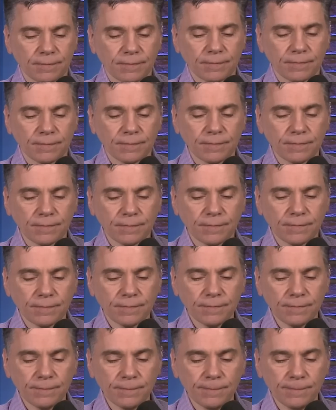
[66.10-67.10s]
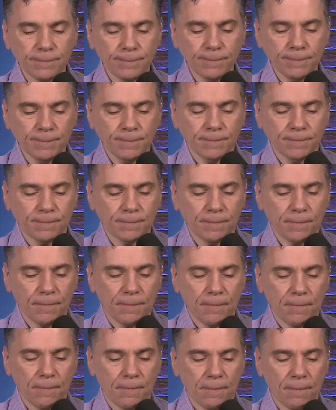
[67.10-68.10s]

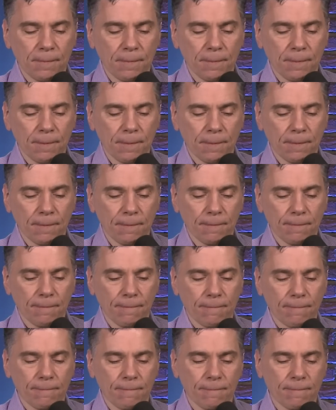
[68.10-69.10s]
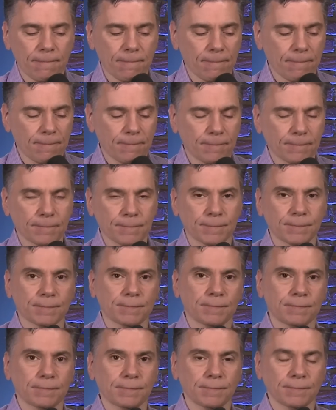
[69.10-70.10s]

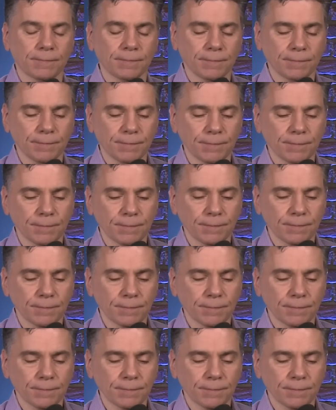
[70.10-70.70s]
No words are spoken by the person on screen.